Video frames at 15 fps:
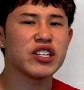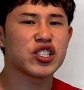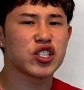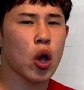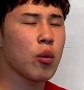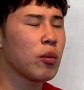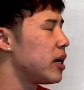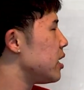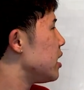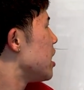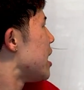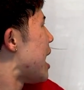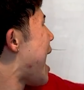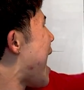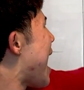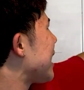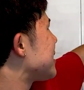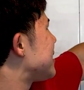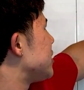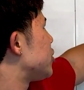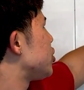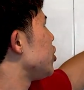someone
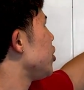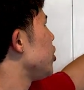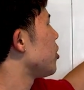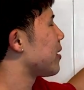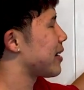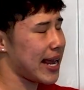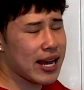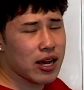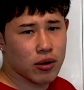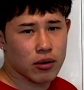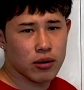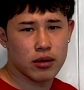access to your account.